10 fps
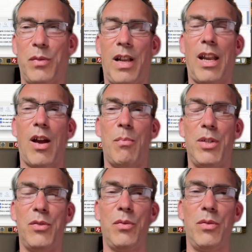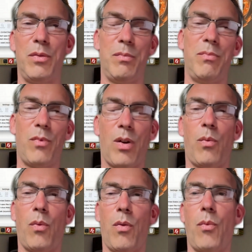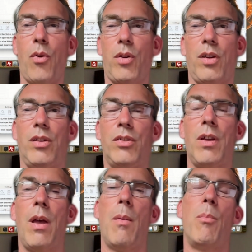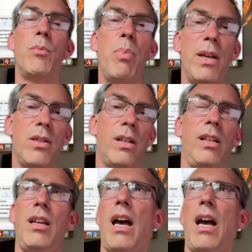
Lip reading: allow me to work on it. But basically,